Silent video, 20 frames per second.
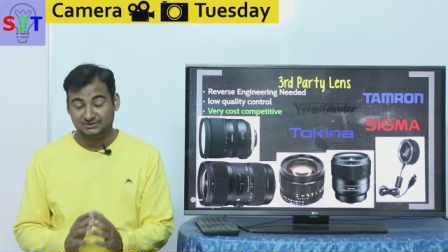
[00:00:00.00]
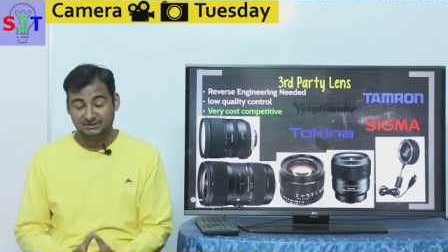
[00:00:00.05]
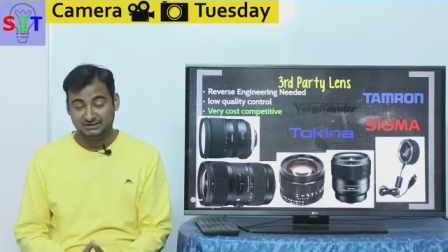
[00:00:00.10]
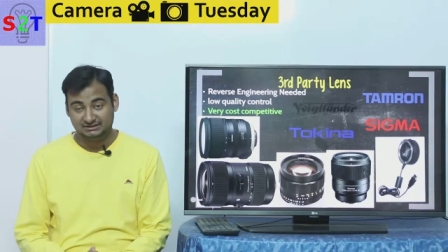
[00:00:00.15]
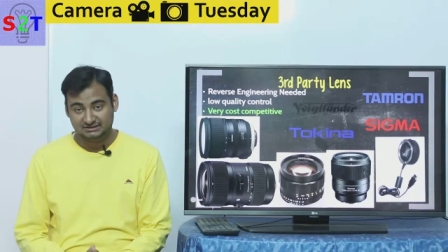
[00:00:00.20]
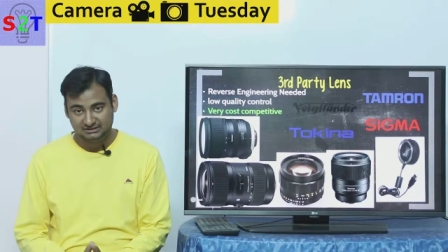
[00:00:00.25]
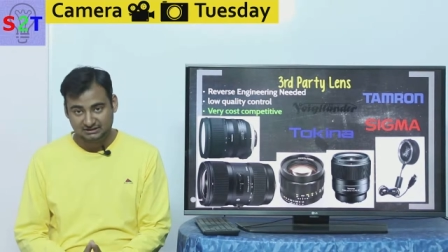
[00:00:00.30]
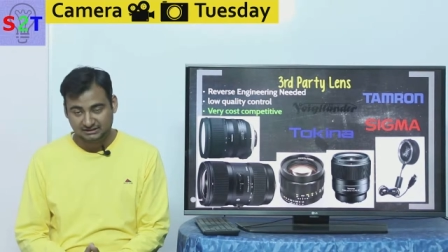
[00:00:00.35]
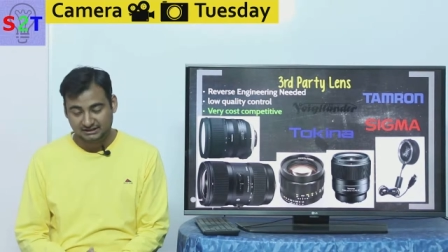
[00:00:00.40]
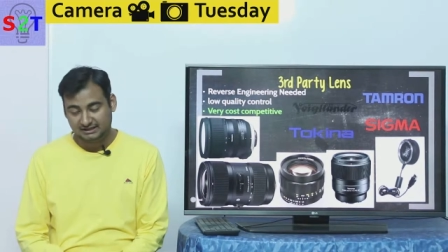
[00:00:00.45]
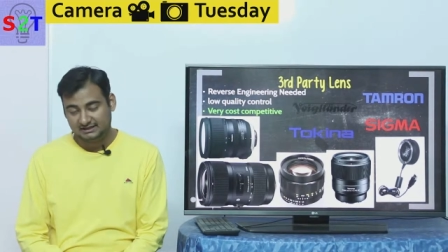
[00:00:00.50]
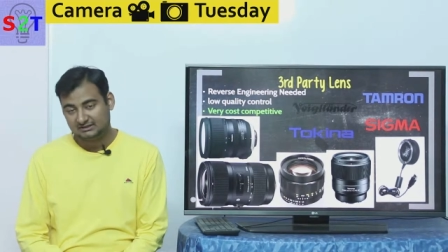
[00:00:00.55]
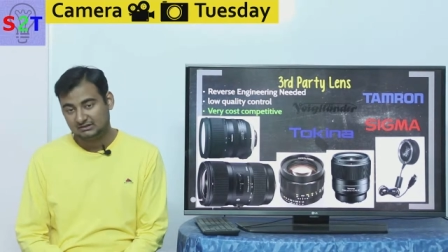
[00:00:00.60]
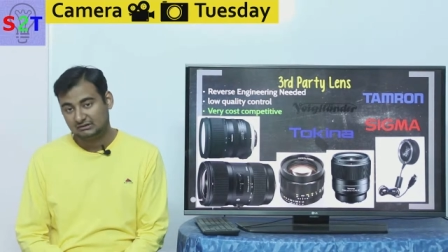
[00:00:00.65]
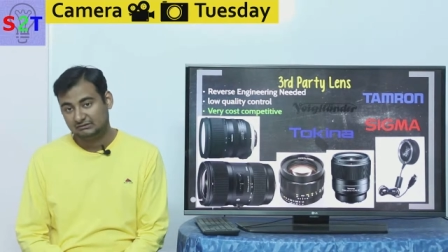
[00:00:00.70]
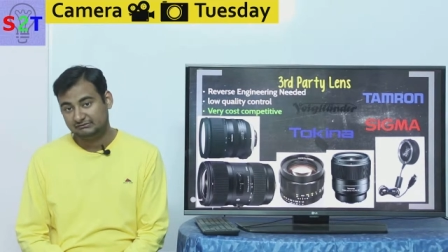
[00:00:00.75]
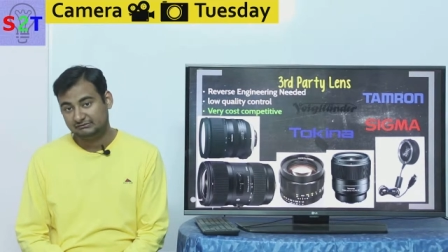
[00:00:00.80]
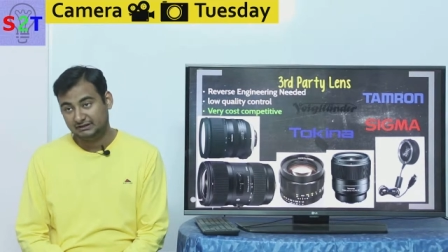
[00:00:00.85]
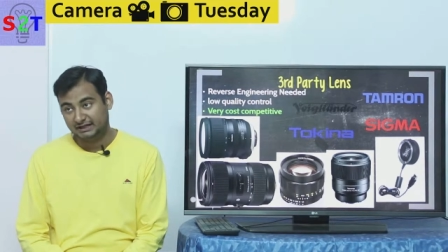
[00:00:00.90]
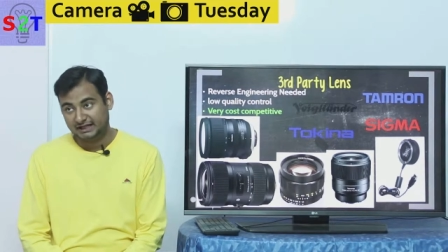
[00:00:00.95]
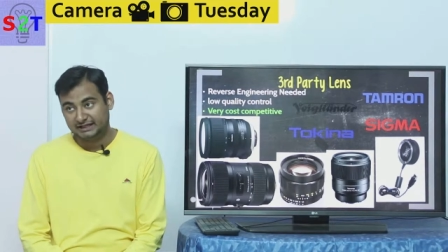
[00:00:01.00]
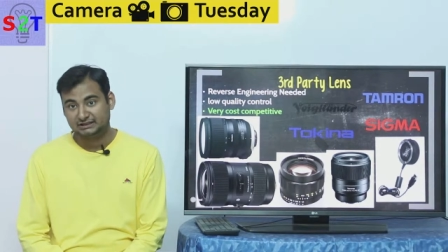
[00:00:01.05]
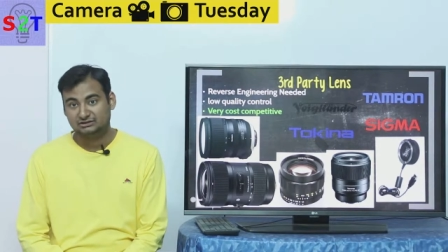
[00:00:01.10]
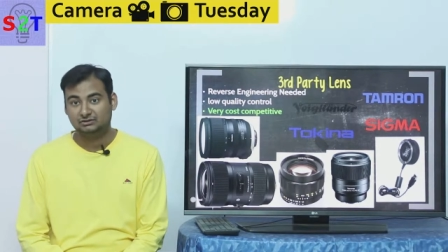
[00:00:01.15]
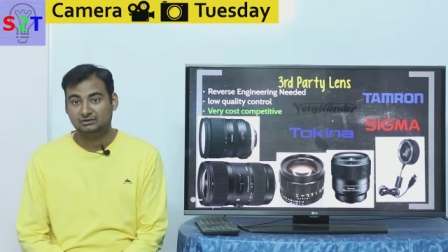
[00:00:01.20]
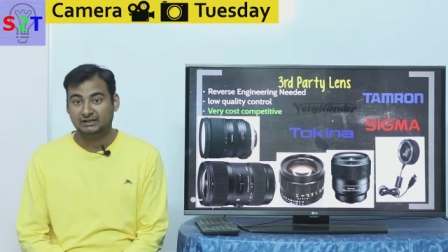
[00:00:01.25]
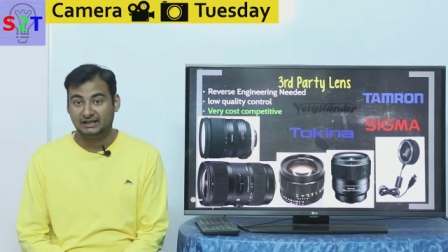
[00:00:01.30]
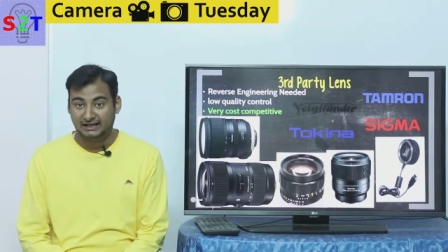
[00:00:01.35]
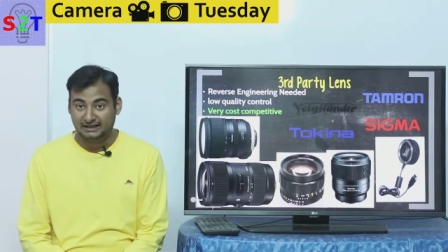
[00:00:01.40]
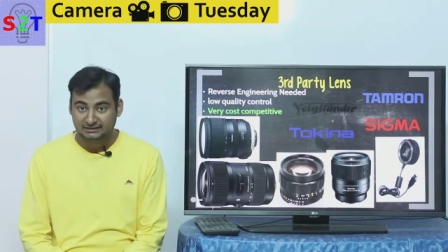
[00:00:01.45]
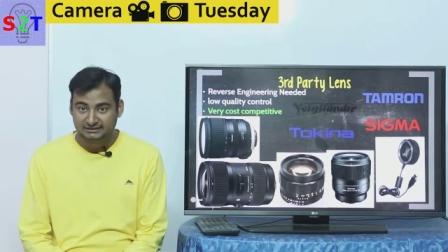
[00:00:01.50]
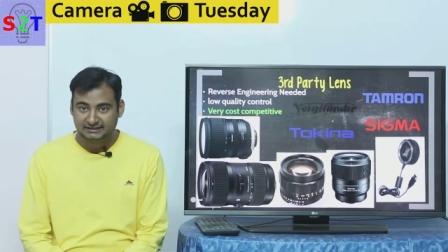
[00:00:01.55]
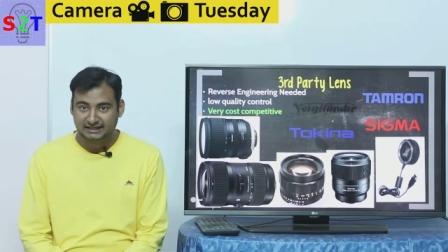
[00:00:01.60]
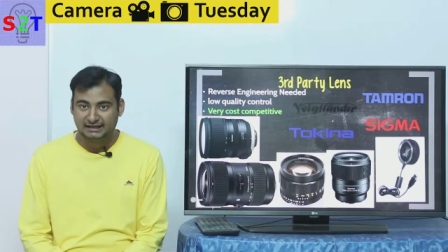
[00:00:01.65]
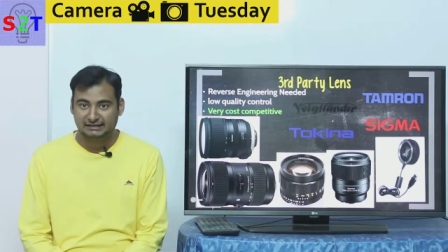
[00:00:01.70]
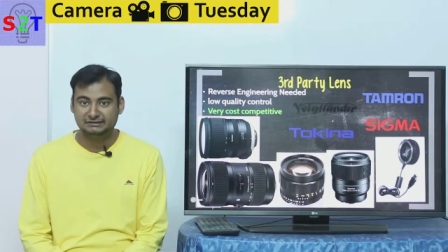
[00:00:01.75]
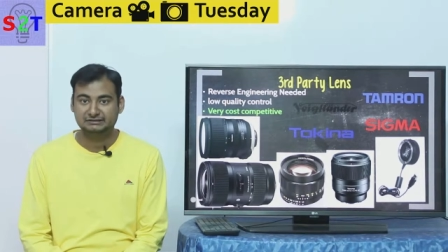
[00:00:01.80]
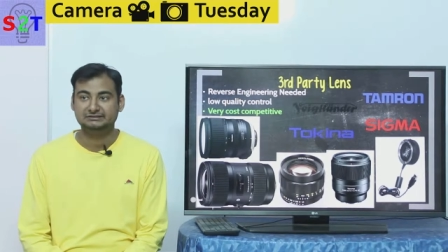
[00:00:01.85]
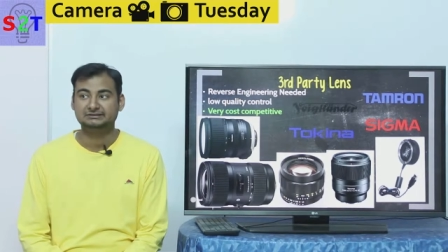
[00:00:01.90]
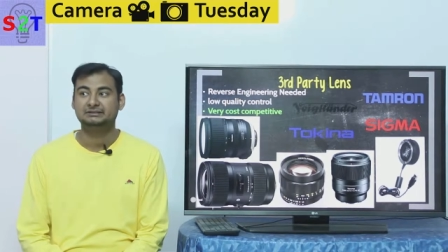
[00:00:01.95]
in the case of nikon and
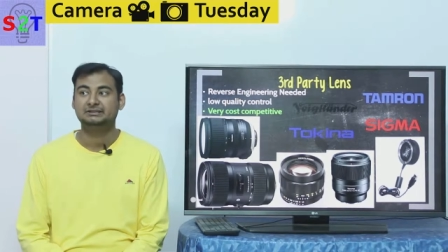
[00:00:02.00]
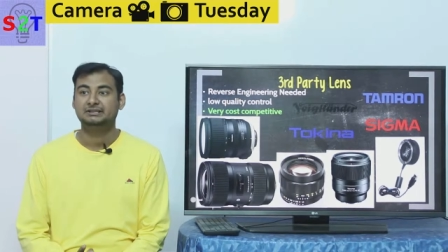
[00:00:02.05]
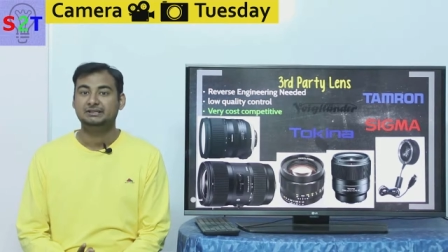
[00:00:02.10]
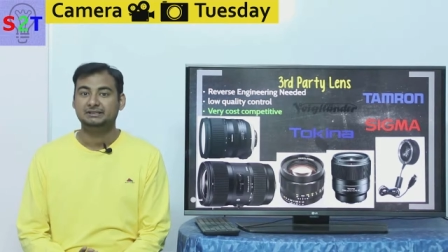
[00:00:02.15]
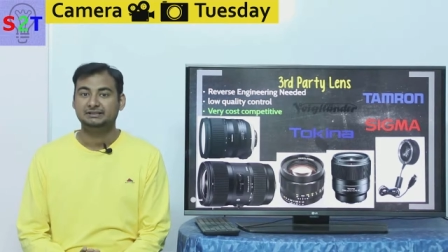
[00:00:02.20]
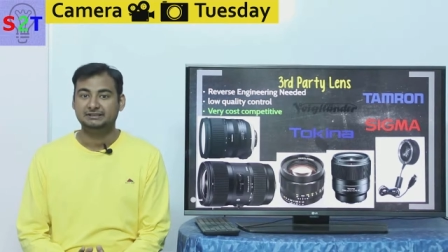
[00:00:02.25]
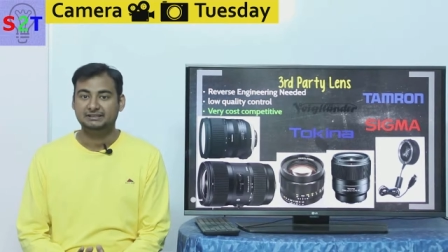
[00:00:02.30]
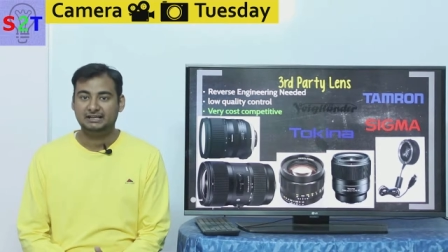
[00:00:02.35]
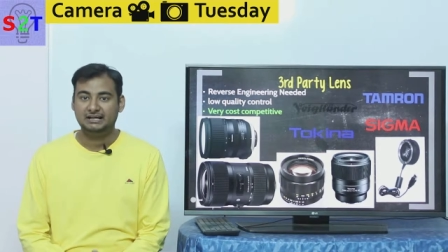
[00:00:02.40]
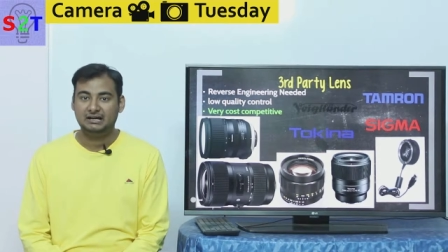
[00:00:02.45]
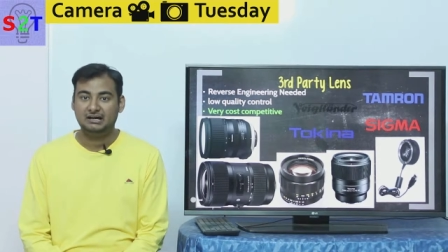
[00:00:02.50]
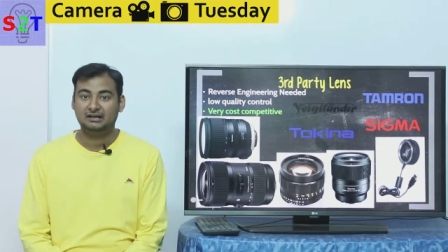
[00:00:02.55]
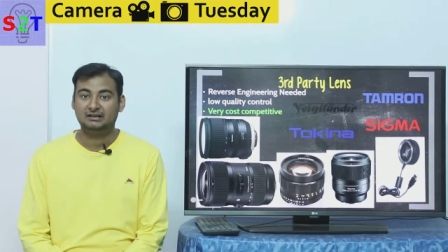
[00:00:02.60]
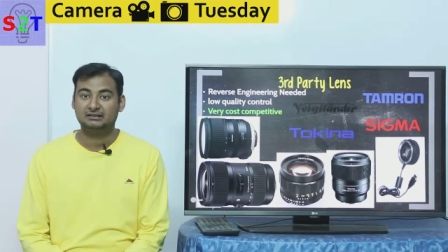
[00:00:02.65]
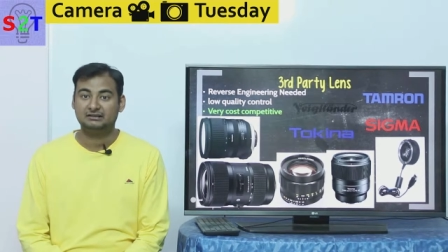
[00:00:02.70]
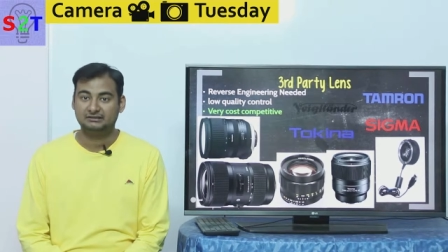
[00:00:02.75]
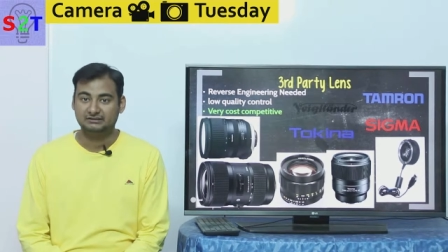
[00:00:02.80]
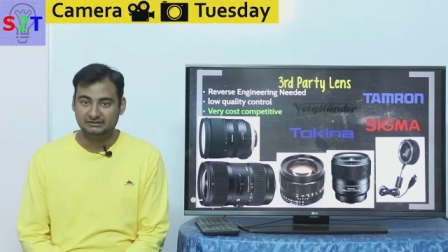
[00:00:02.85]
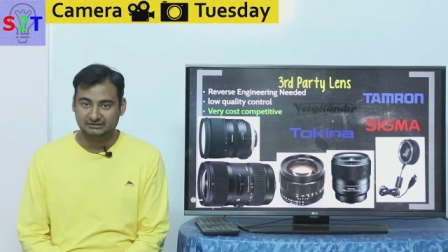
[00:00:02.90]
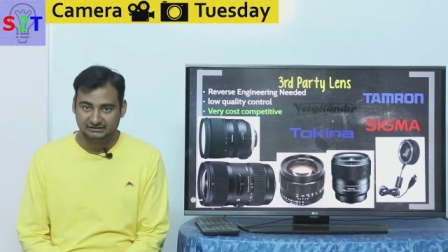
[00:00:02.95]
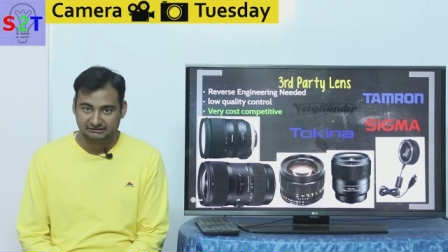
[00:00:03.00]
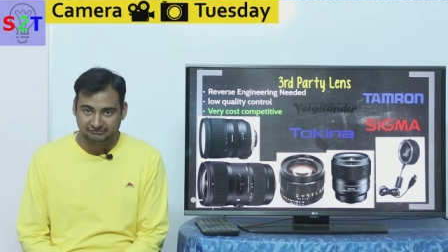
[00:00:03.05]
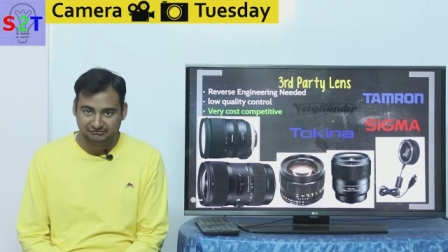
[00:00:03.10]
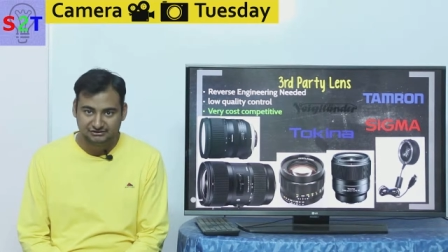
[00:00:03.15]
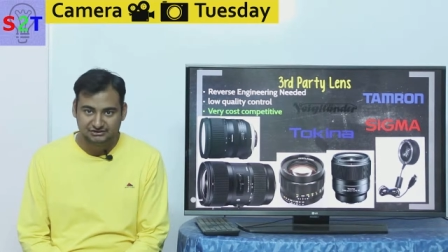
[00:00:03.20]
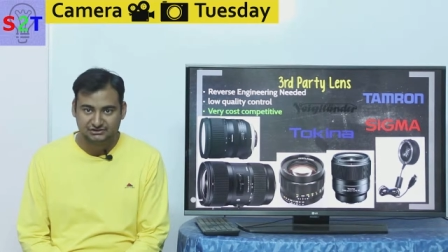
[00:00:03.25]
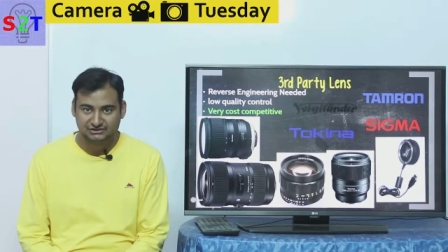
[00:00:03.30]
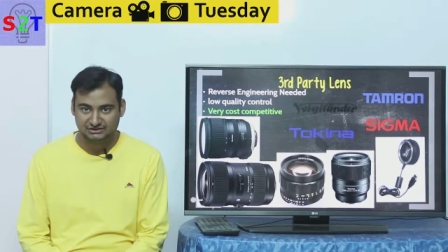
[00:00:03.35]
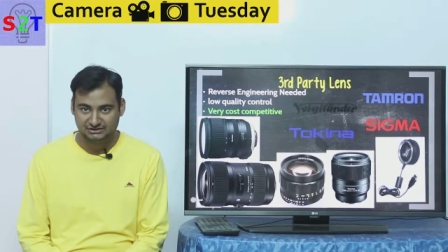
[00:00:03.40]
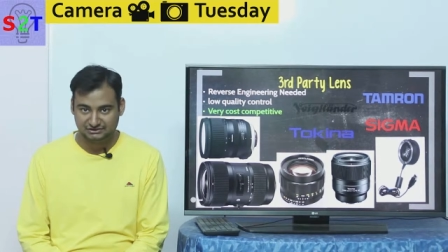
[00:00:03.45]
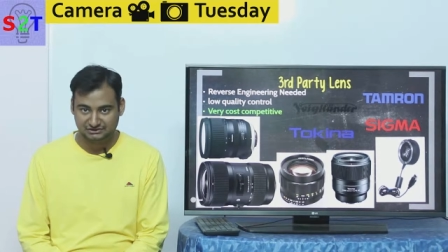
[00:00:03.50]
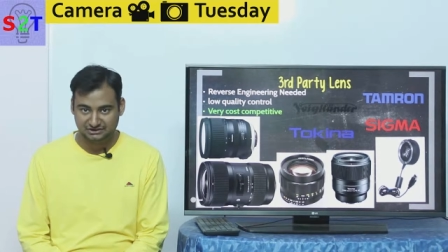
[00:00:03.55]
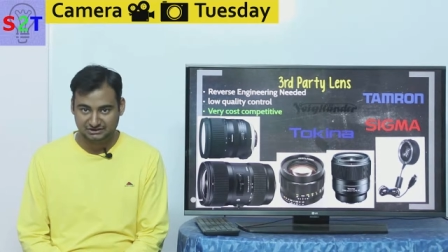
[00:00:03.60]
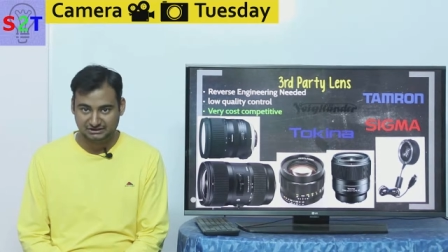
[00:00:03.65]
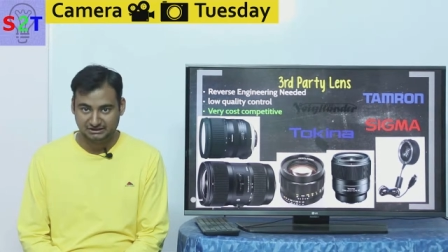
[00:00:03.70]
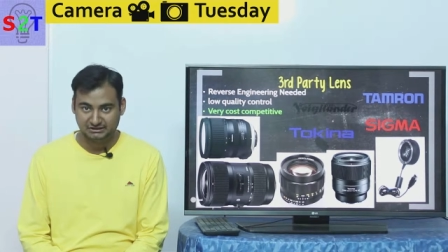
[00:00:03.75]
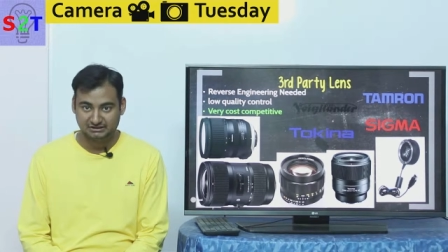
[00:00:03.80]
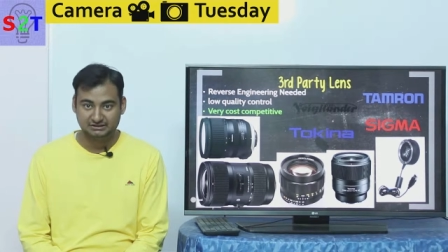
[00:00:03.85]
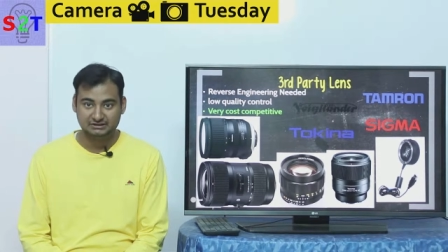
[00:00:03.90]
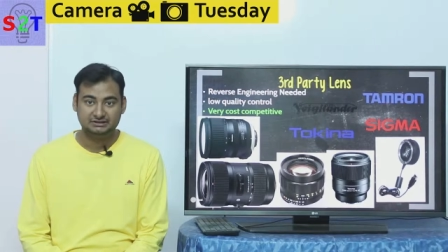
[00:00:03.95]
canon they are reverse
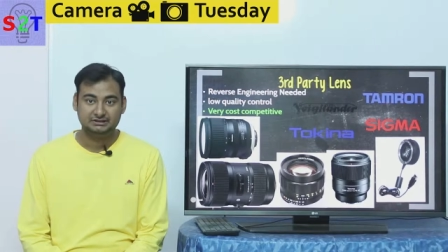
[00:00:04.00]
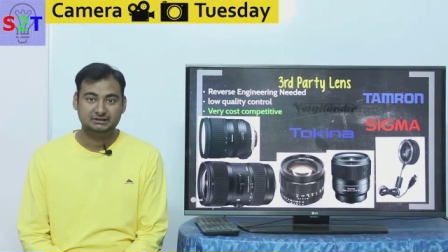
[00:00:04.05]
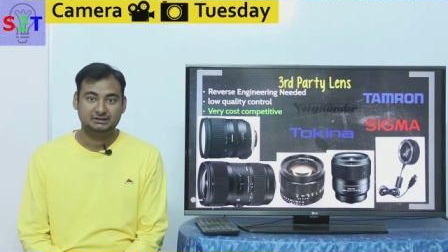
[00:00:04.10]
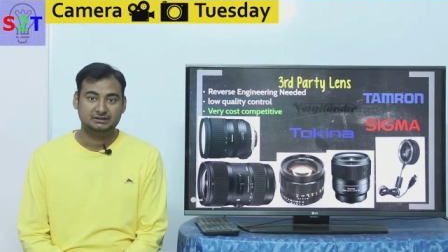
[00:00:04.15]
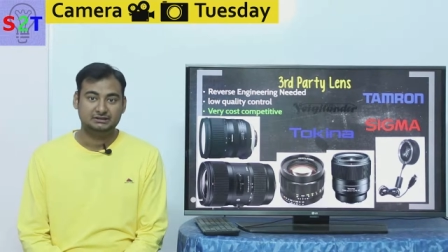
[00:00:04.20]
engineered